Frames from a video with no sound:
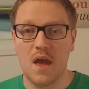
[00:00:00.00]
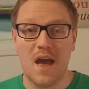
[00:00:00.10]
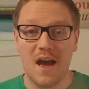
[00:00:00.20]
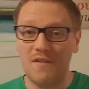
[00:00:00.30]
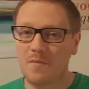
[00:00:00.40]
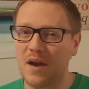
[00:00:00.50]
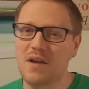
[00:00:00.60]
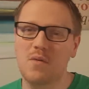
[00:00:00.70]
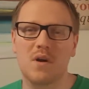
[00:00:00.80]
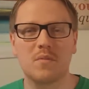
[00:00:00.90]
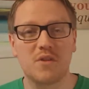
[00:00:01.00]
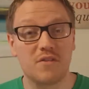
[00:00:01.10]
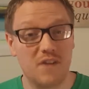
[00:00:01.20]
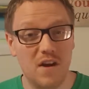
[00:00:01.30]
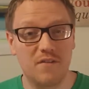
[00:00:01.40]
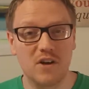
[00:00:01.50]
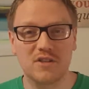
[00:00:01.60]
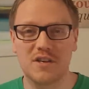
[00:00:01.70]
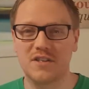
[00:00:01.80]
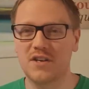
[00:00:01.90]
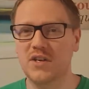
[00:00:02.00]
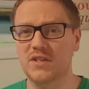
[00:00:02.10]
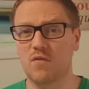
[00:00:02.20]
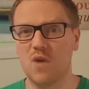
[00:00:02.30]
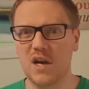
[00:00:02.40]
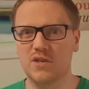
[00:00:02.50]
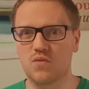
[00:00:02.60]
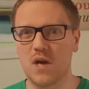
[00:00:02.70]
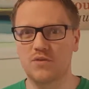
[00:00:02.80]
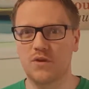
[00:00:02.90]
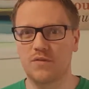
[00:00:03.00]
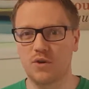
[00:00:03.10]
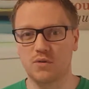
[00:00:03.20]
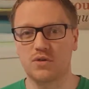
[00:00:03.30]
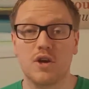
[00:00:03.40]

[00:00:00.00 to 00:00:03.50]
Hey everybody, and welcome to the very first in a series of Rukus Rush reviews.